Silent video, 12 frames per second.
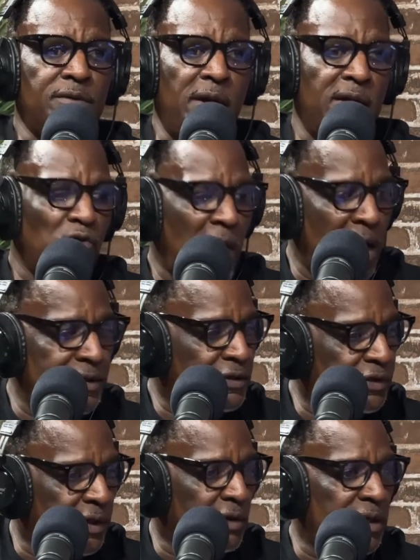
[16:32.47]
NY
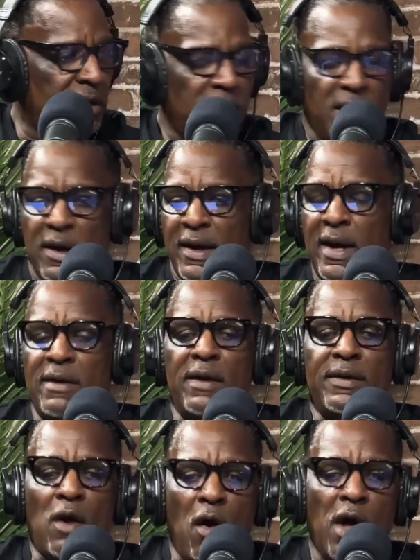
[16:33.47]
Theory,
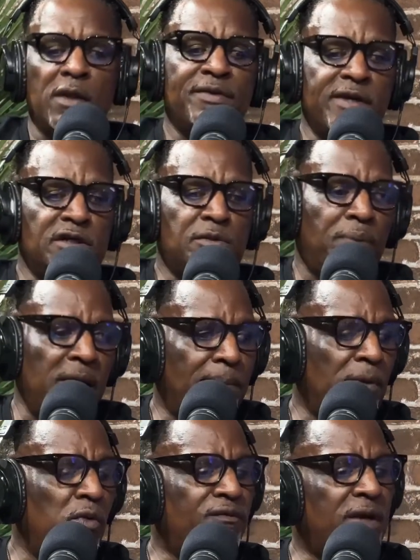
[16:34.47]
and all of these
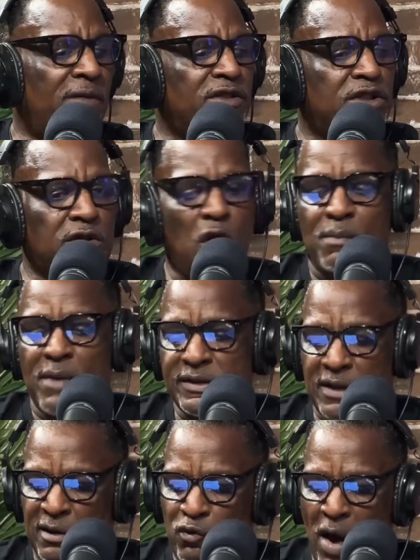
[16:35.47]
people who've given so
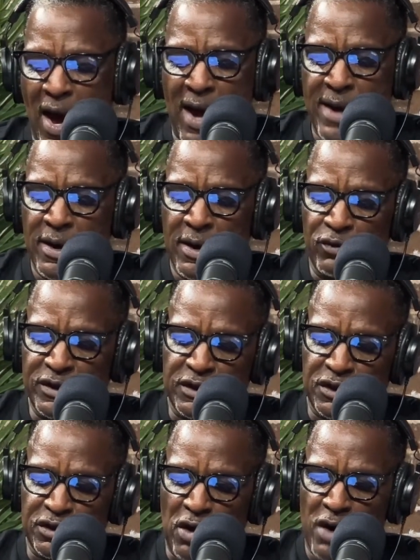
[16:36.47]
much. NY, when
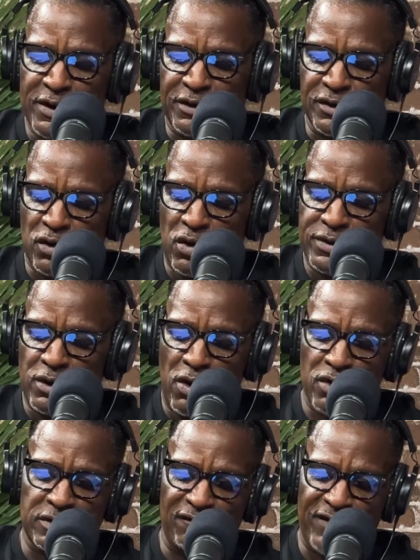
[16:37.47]
she started the Zora Neale
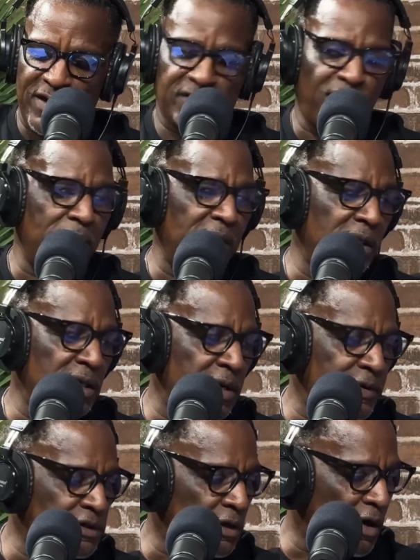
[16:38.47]
Hurston Festival many
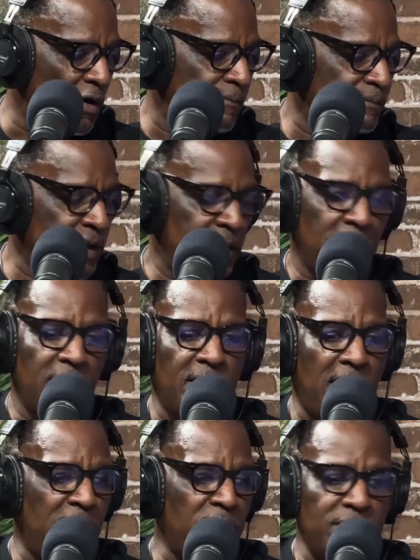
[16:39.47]
years ago,
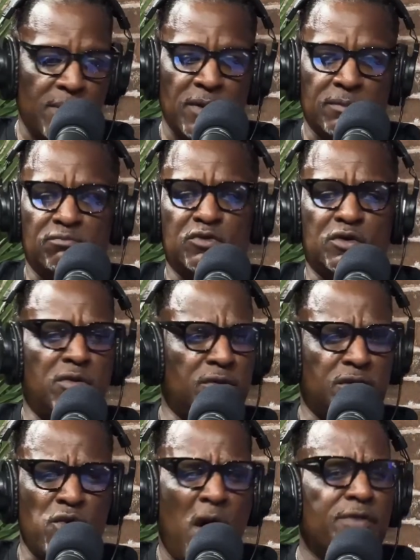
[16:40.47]
I remember
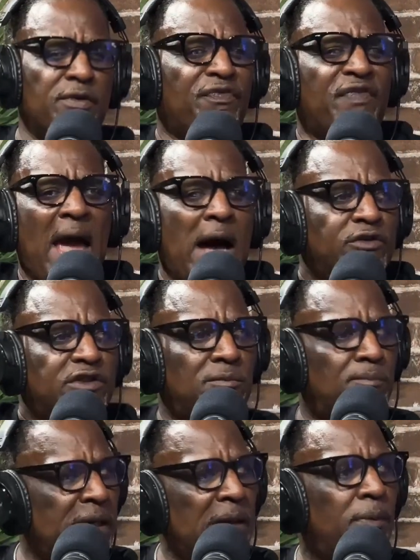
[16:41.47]

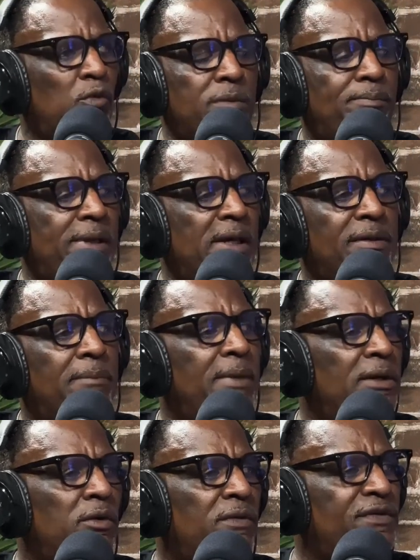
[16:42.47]
200,000 people would be in the
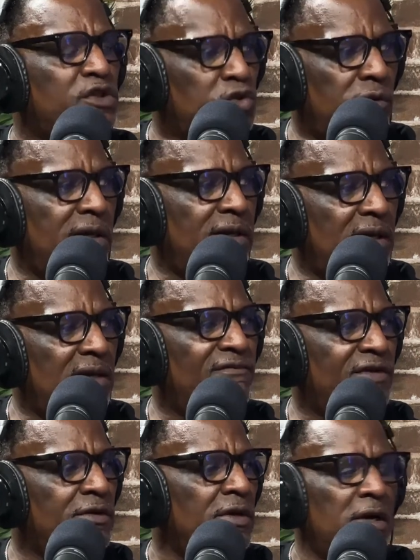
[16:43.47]
middle of the street in
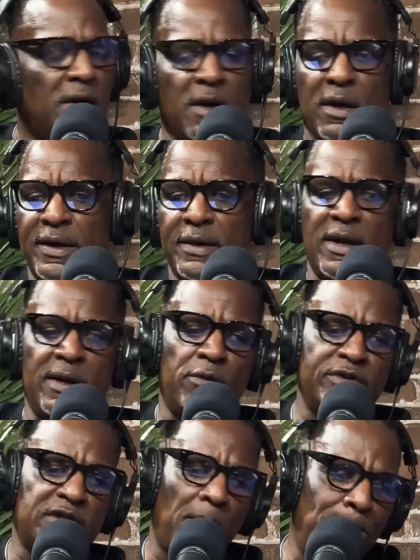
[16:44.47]
Eatonville. And it
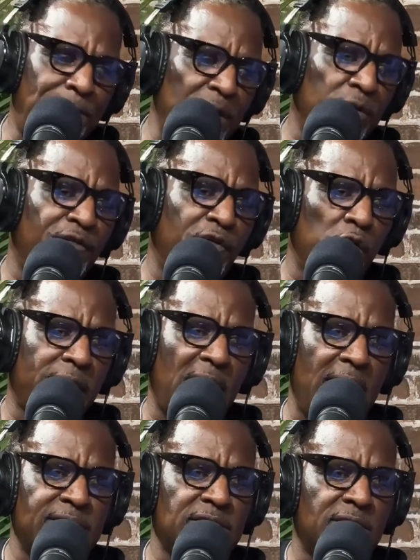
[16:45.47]
was a beautiful
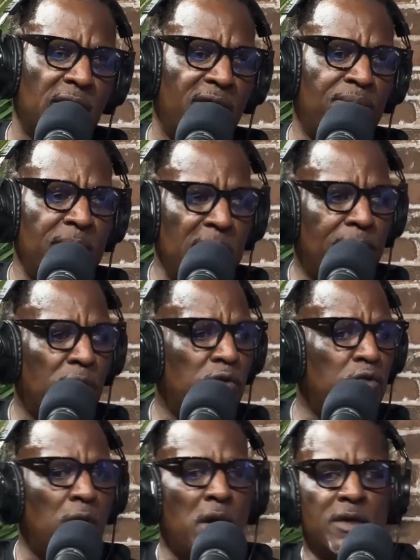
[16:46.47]
occasion of people who
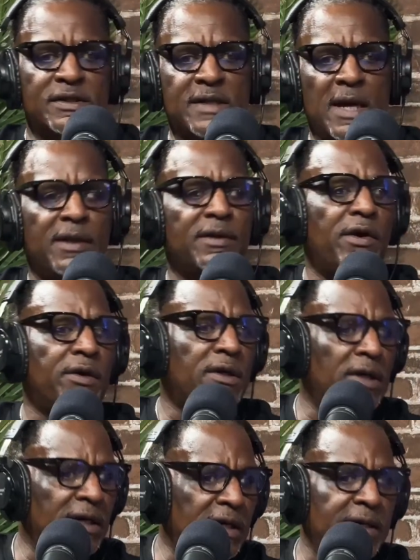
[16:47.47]
were selling their
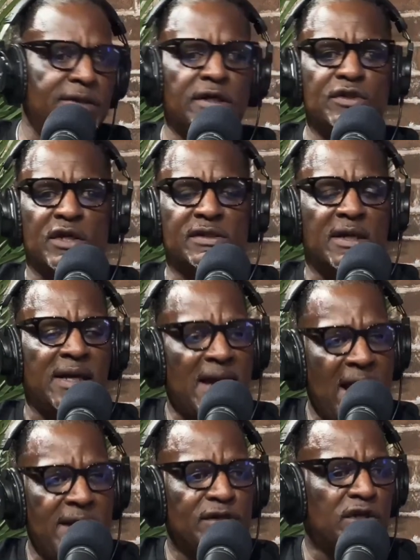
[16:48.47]
goods and just
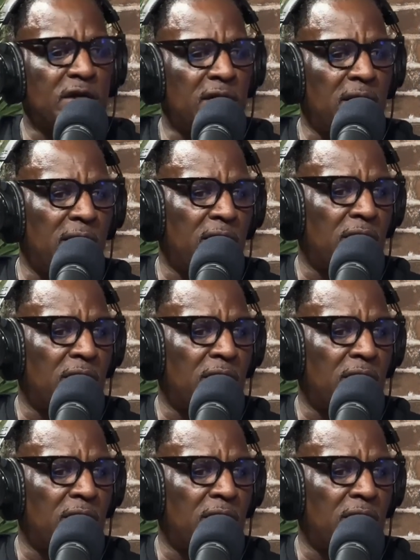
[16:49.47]
engaging,